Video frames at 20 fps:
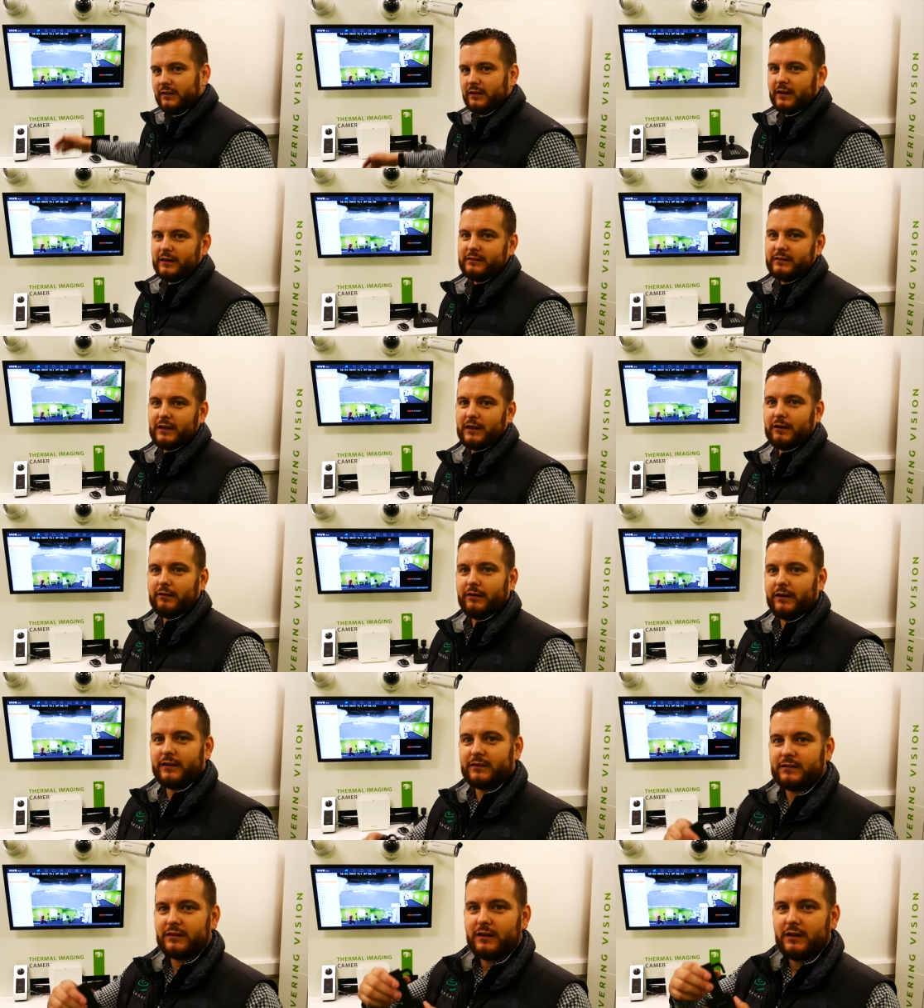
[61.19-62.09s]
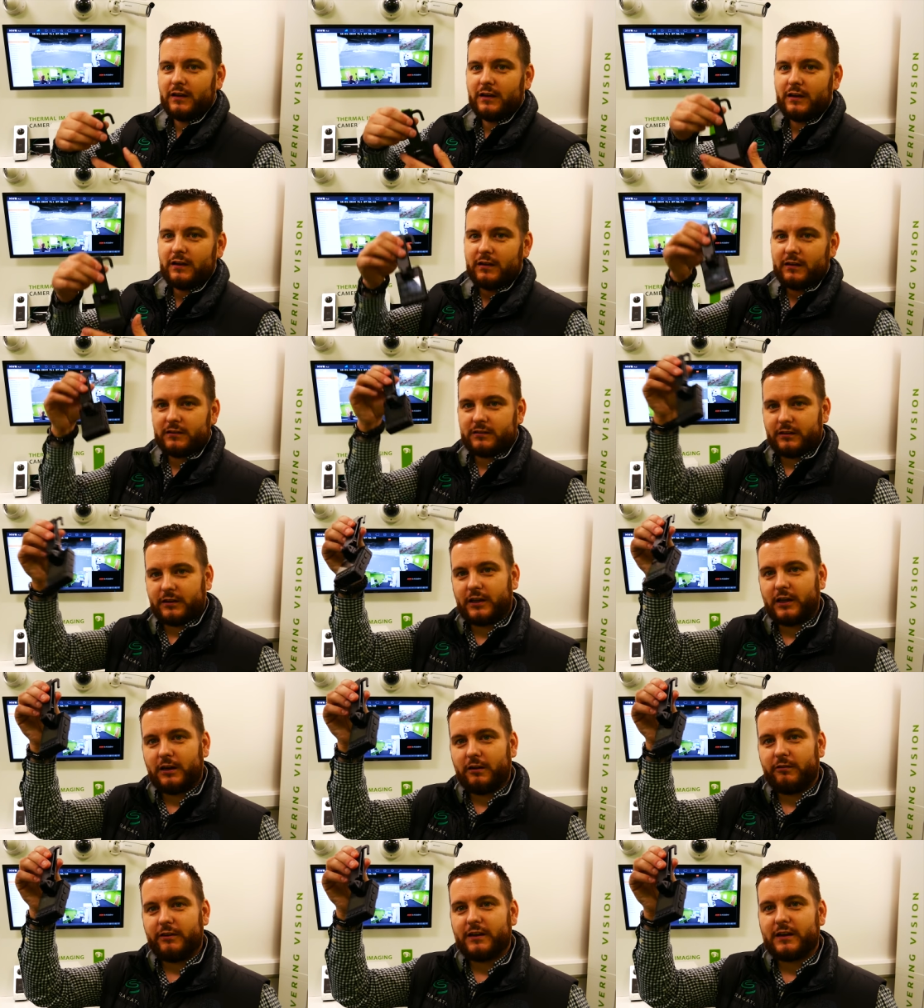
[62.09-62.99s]
The idea is
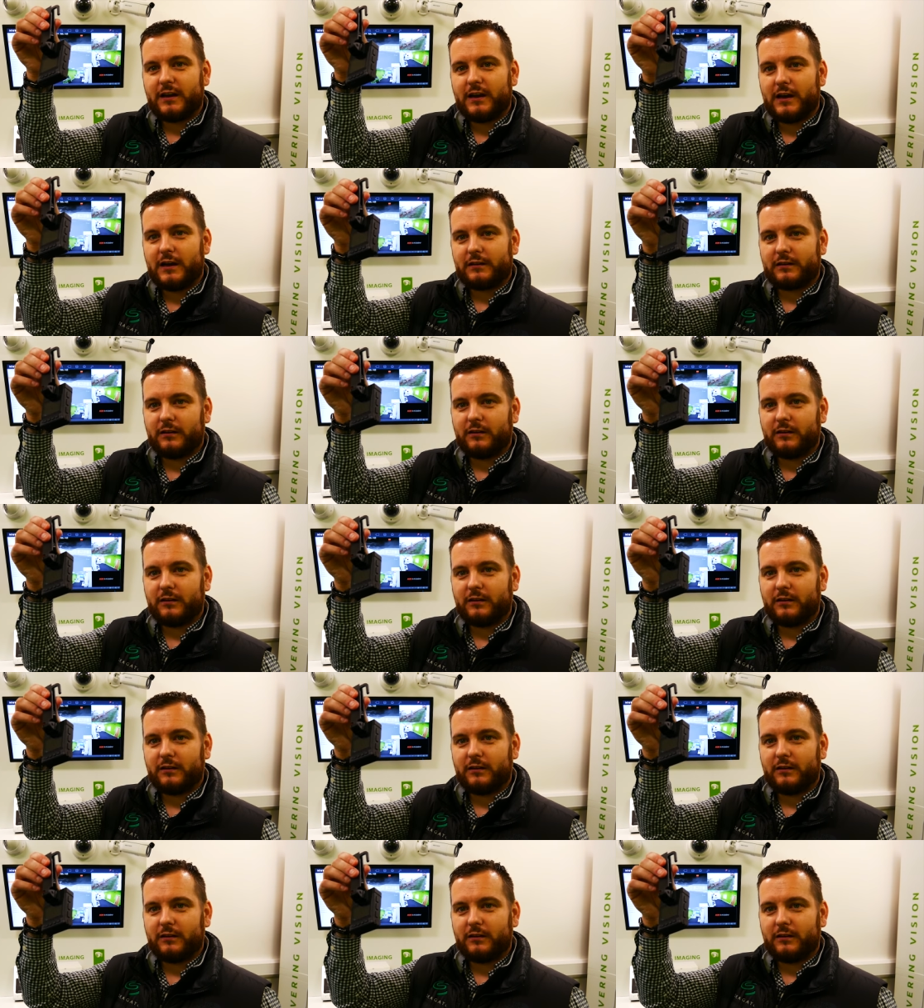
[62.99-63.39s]
security guard